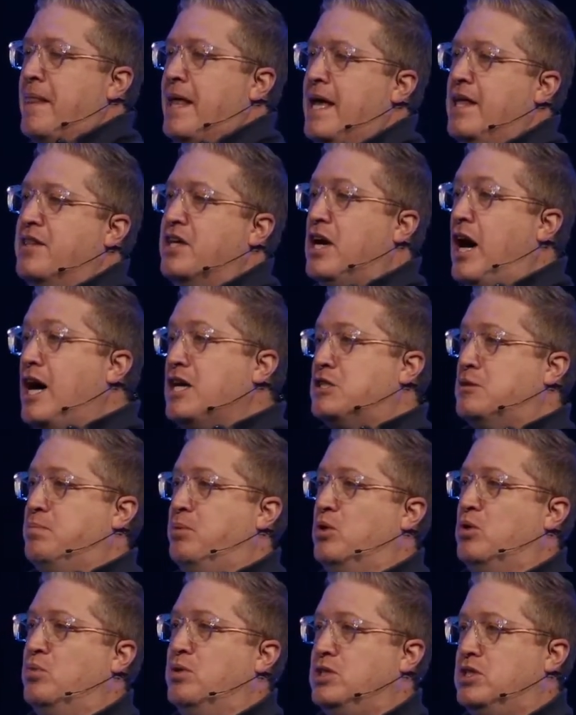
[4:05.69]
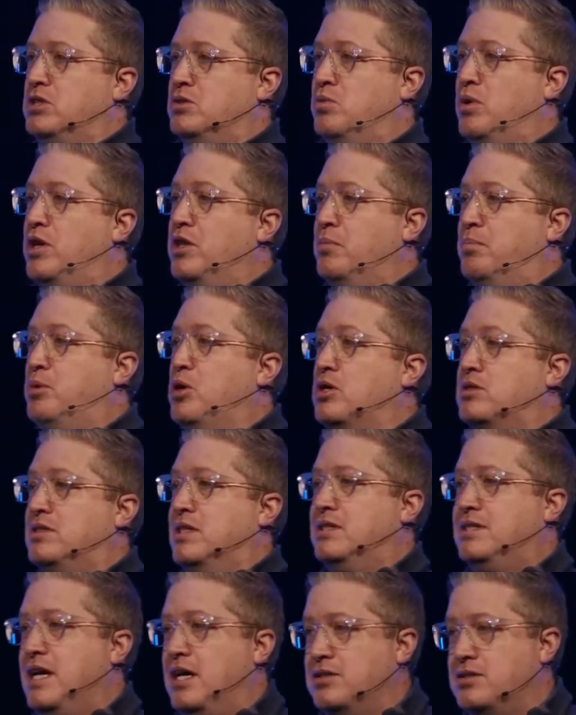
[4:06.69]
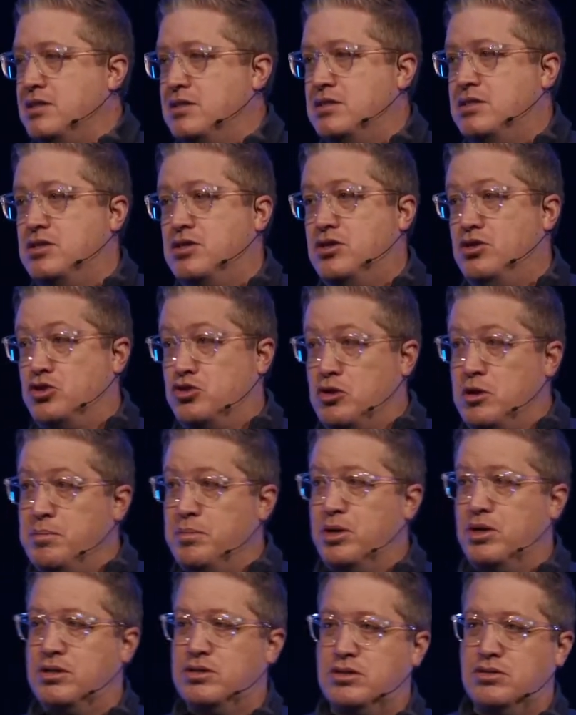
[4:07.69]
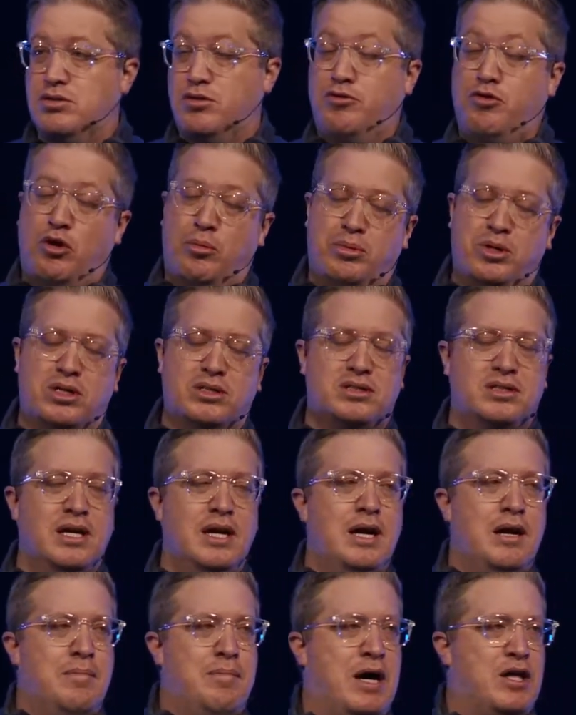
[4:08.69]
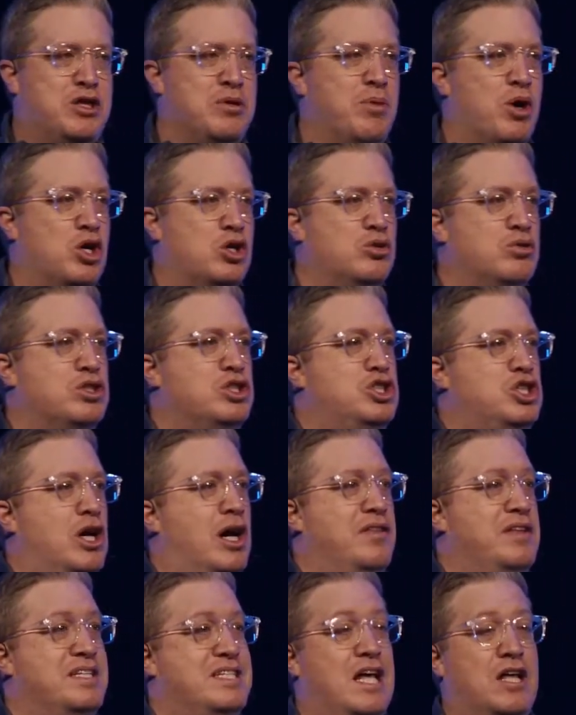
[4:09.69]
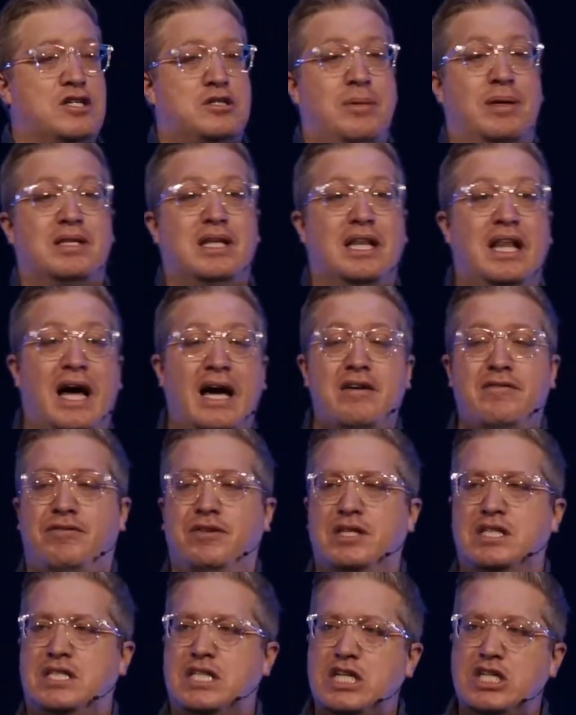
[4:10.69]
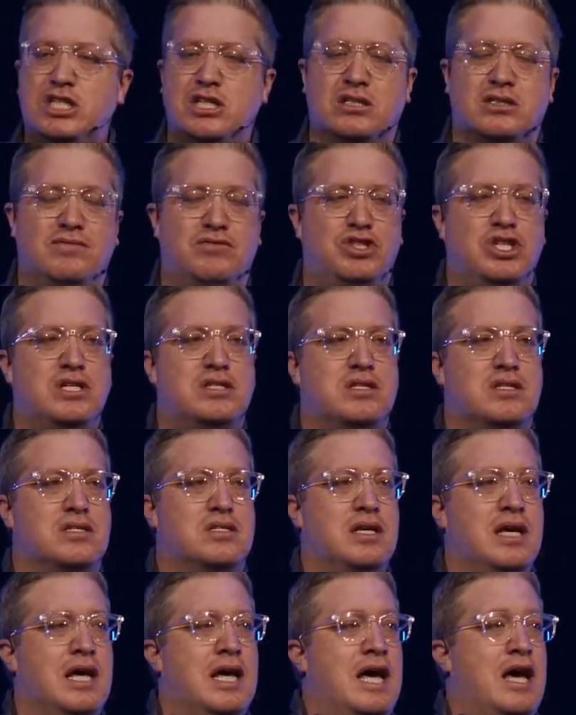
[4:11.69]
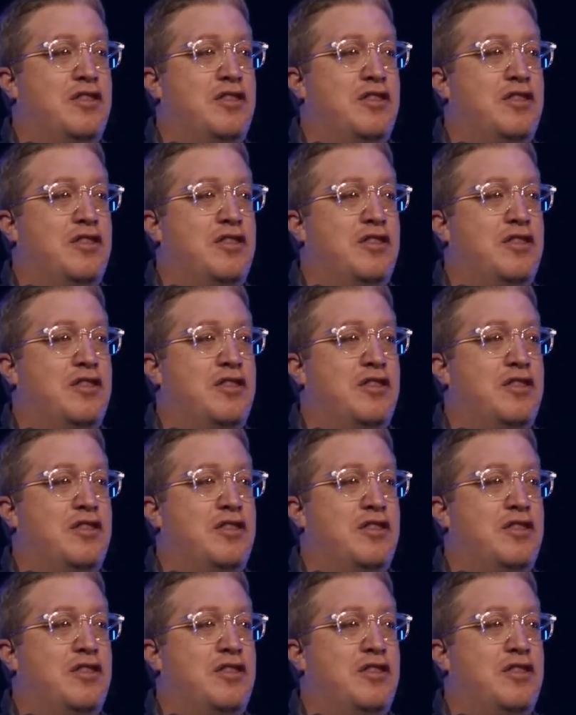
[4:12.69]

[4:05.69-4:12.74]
In the gospel, which is one of the books that tells us, there's three books, or four books, Matthew, Mark, Luke, and John, that tell us about the life and the teachings of Jesus.